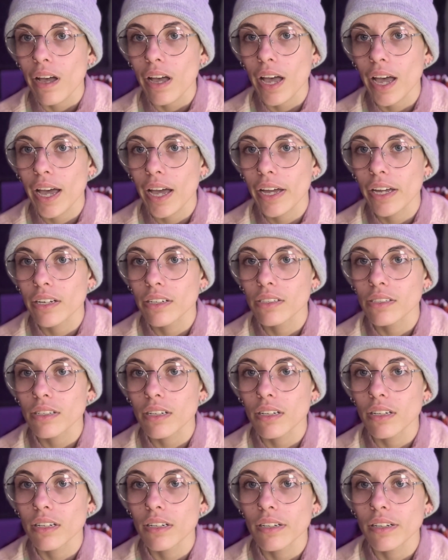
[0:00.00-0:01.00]
And
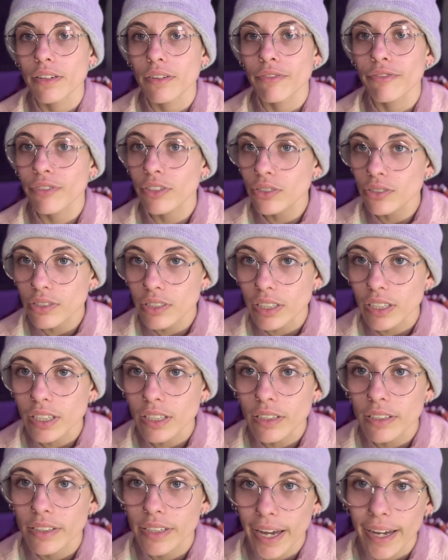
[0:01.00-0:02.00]
firstly,
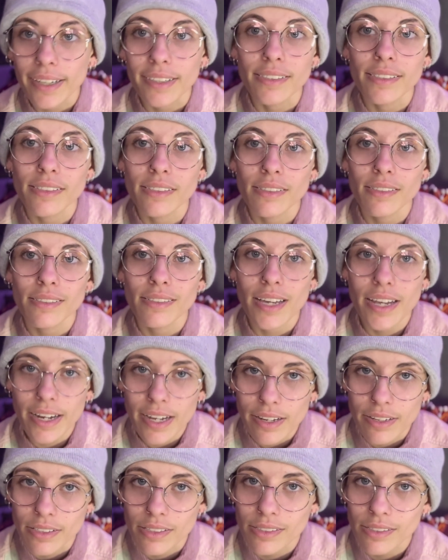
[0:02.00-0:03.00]
yes, it
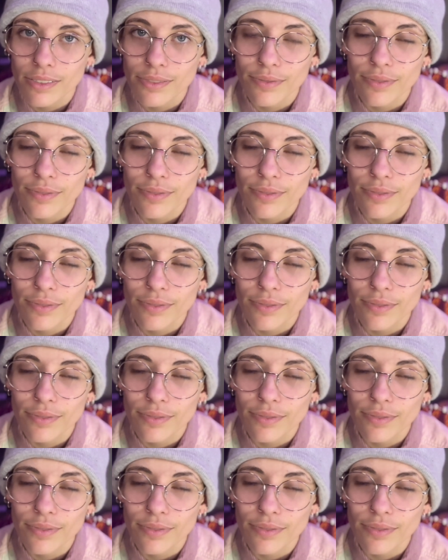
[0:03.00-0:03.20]
is.